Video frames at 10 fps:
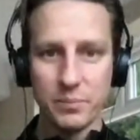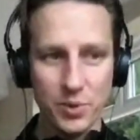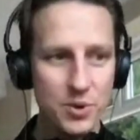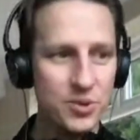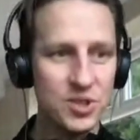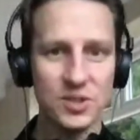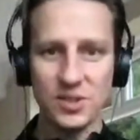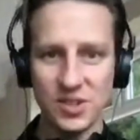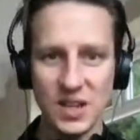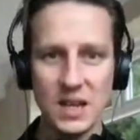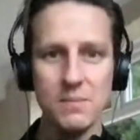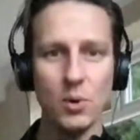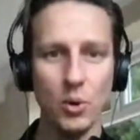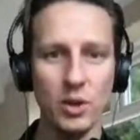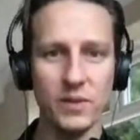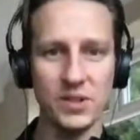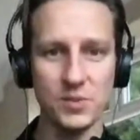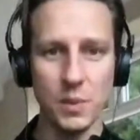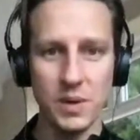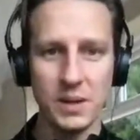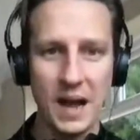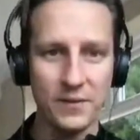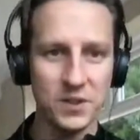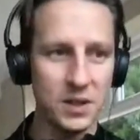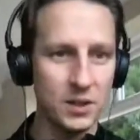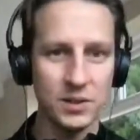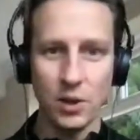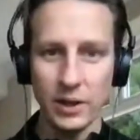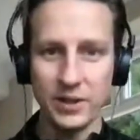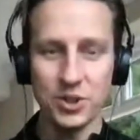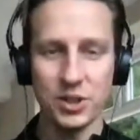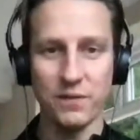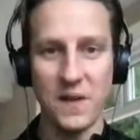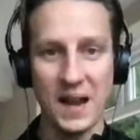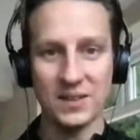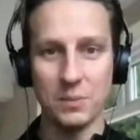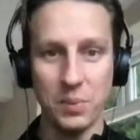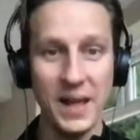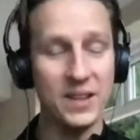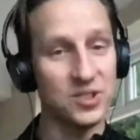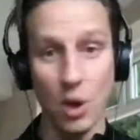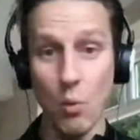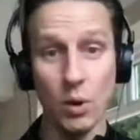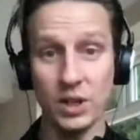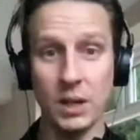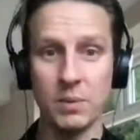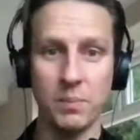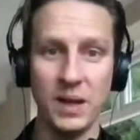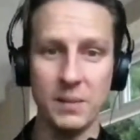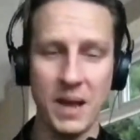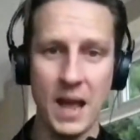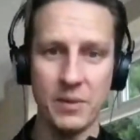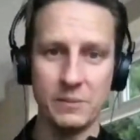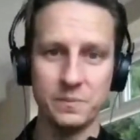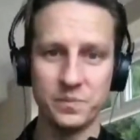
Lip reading: Bruce, the team, all of us, when we have to acknowledge the fact that players don't want to come and play to Miami.